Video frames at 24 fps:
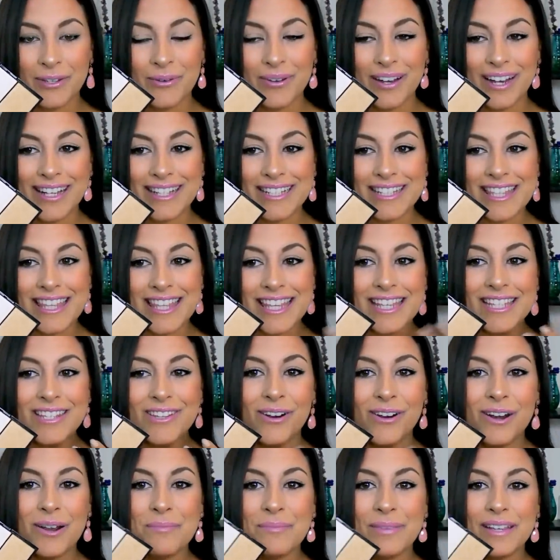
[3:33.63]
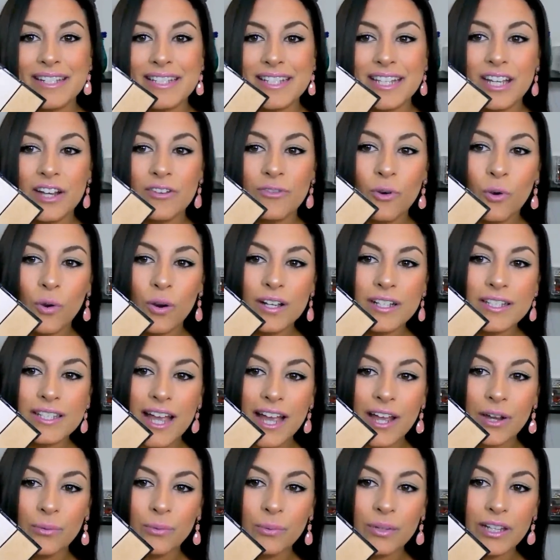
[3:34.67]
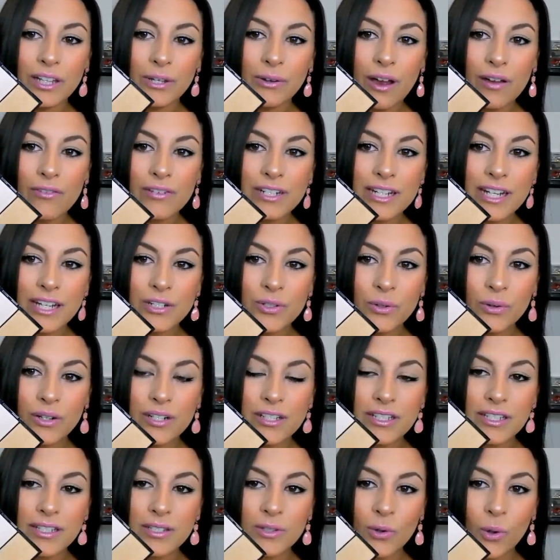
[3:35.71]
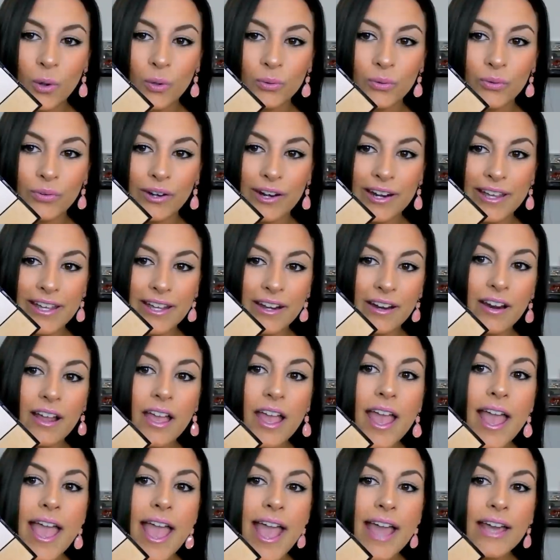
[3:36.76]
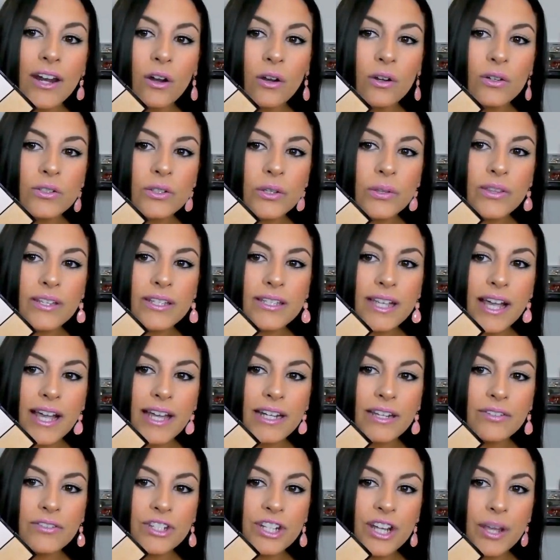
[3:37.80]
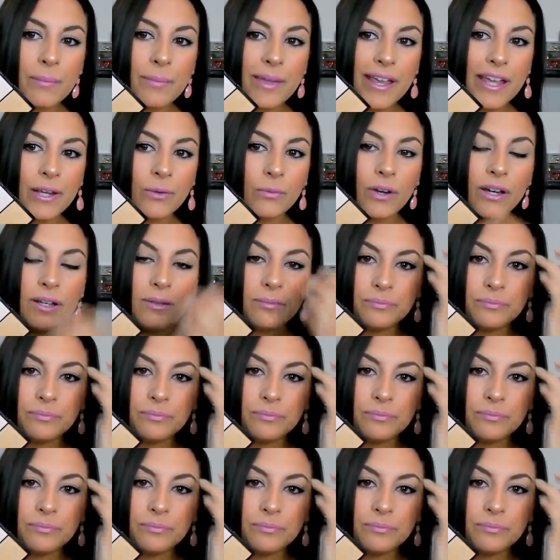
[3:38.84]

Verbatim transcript: You guys, these are amazing. Of course, I really gravitate towards this gold one right here, and also this kind of champagne one.